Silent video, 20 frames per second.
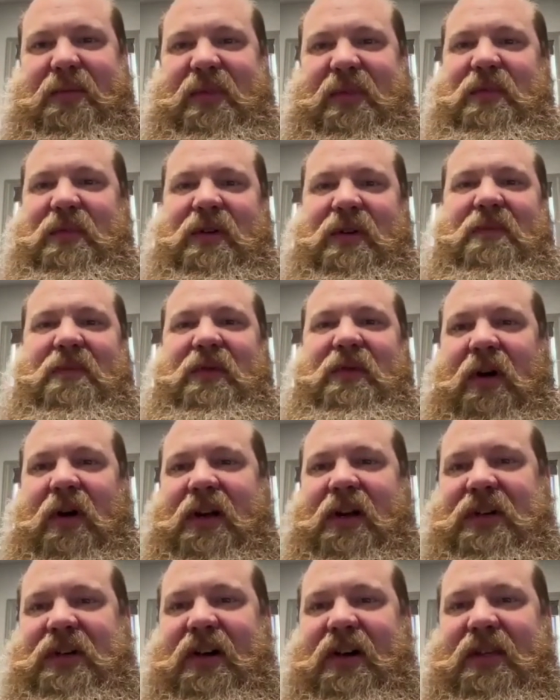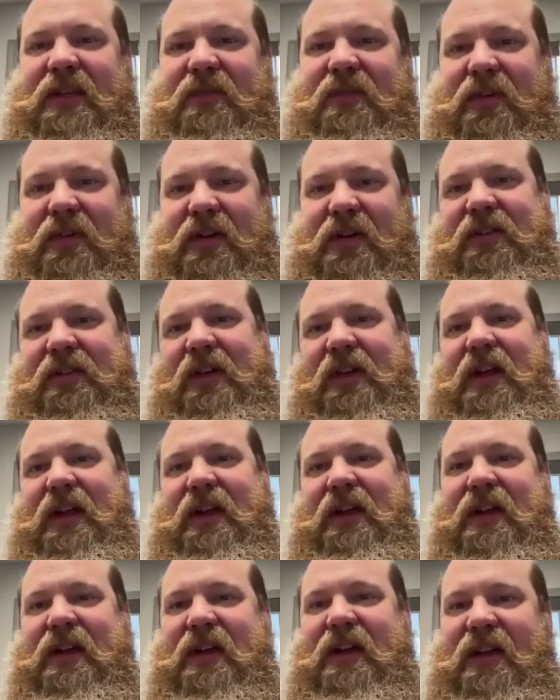People come to watch hockey for exciting